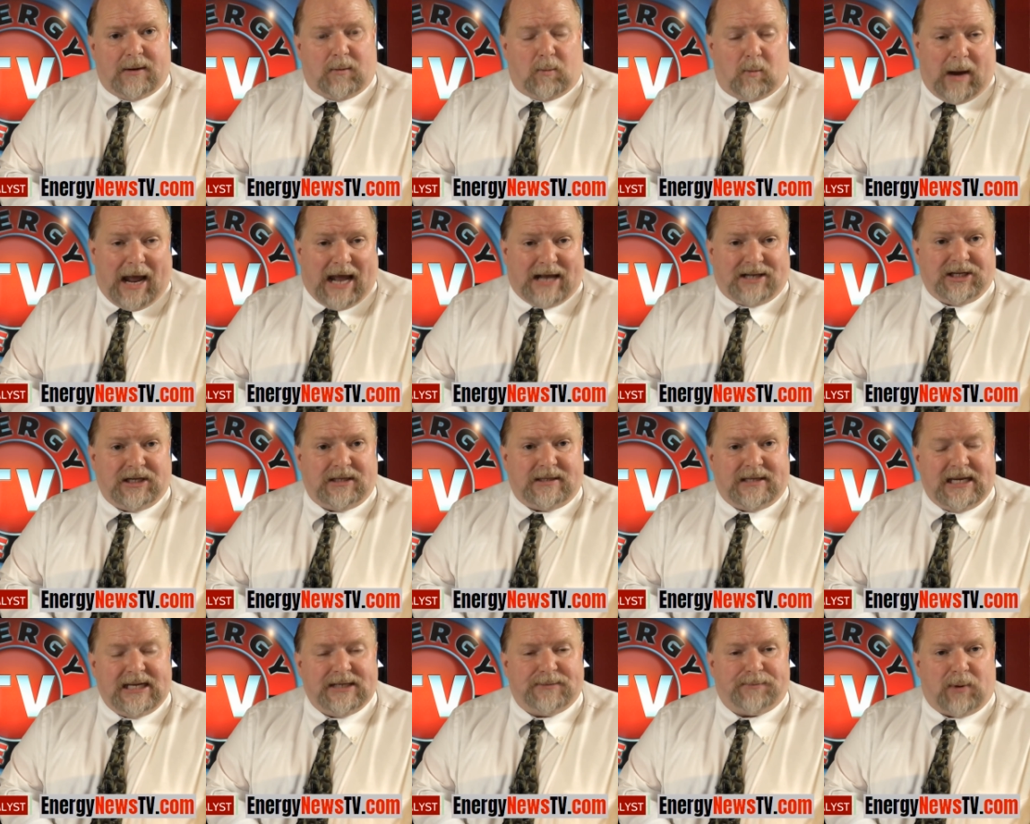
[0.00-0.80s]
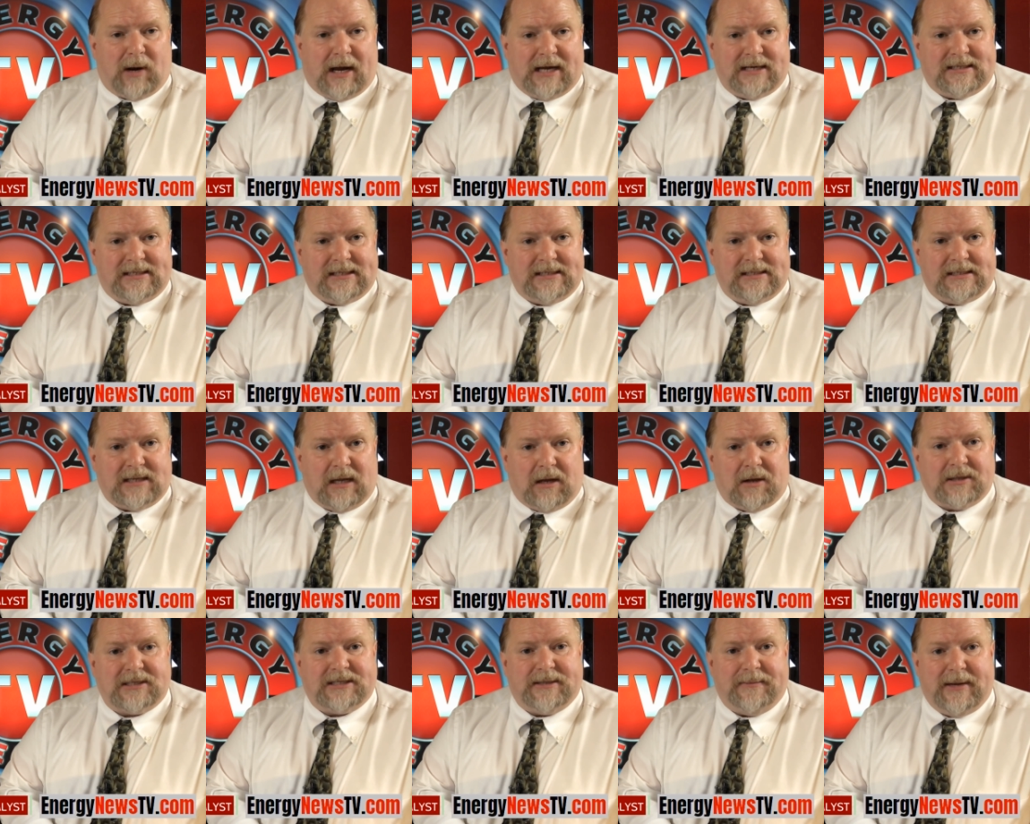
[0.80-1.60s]
ratchet these prices
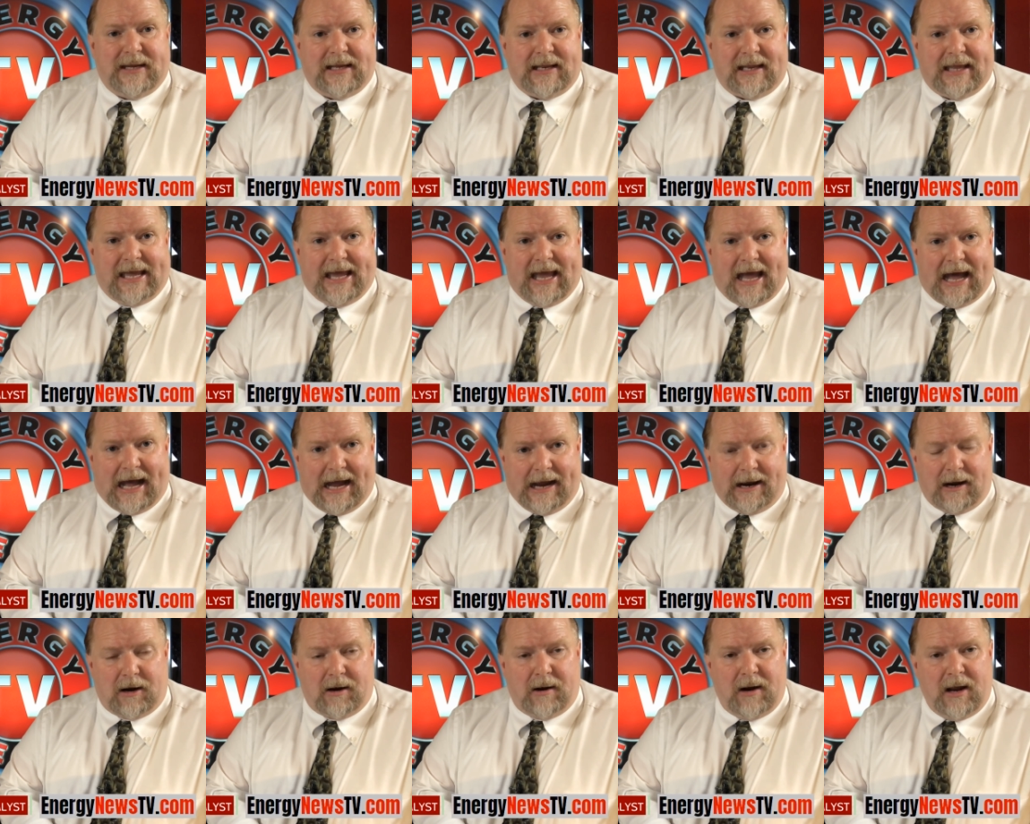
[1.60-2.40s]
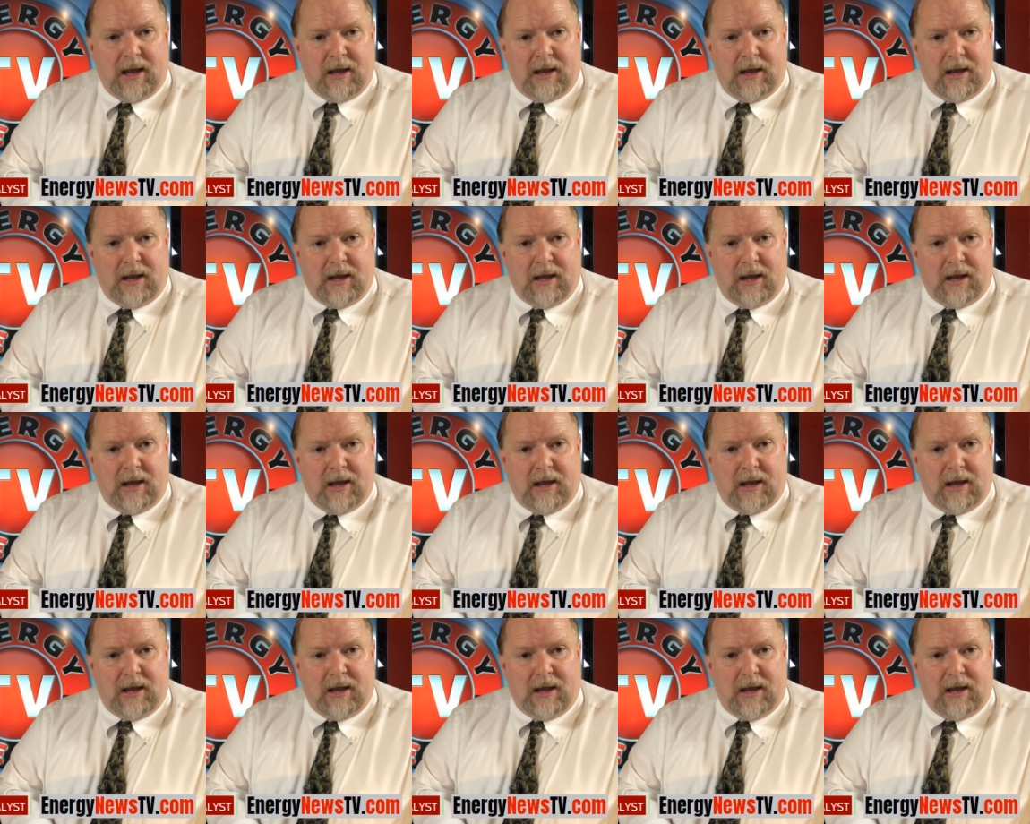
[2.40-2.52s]
ultimately higher